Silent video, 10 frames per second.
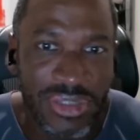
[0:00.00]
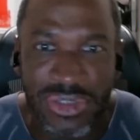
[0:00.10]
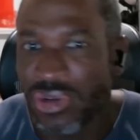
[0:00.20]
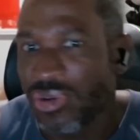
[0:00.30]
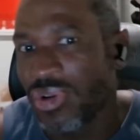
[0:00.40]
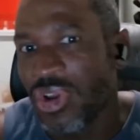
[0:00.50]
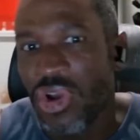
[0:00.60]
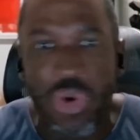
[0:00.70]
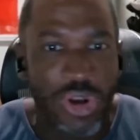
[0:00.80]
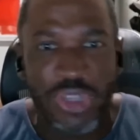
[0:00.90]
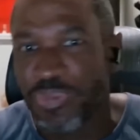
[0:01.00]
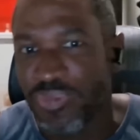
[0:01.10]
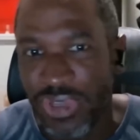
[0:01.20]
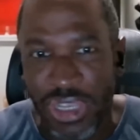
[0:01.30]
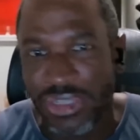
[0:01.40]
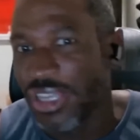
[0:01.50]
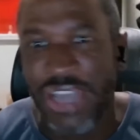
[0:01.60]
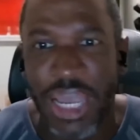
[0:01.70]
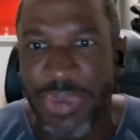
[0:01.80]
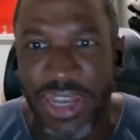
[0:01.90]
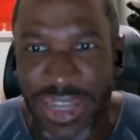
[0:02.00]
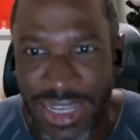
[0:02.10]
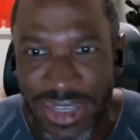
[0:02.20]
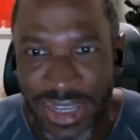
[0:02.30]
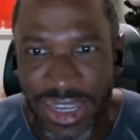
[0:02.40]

So, or it is high beta NASDAQ